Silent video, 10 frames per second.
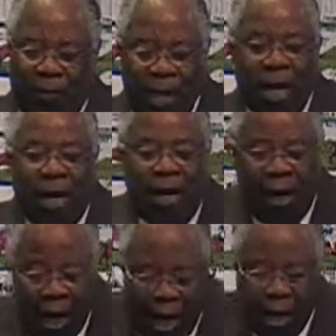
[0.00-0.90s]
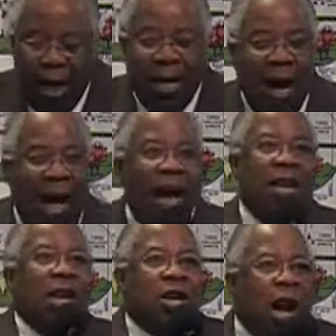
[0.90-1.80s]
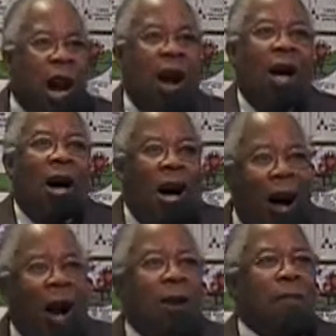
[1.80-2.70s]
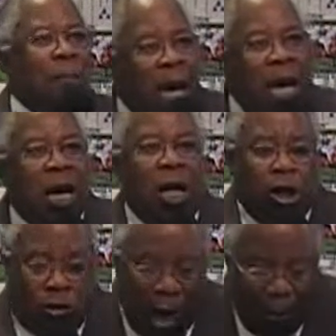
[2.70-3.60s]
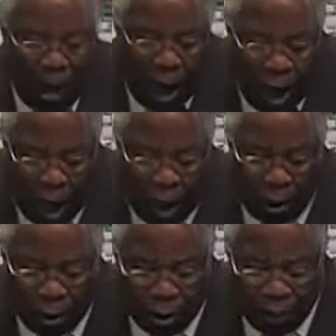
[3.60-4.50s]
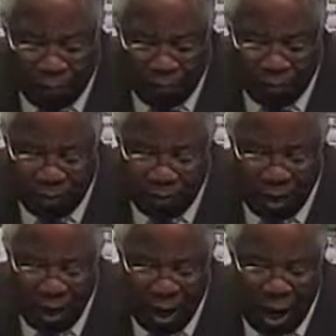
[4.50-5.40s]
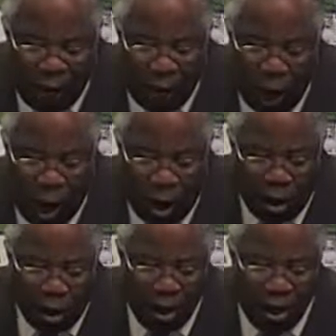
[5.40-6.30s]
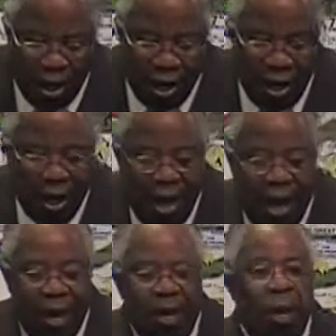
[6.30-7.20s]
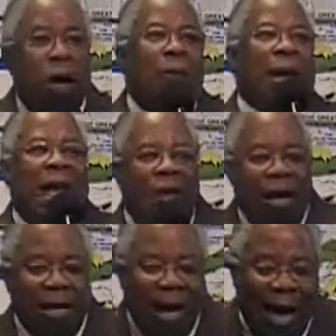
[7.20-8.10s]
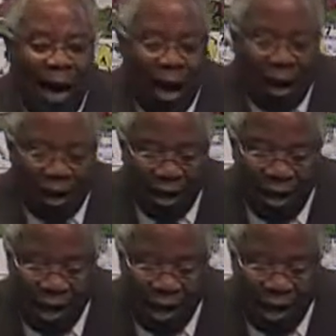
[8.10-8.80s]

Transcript: Amen. Let not your heart be troubled. Amen. Number one, ye believe in God.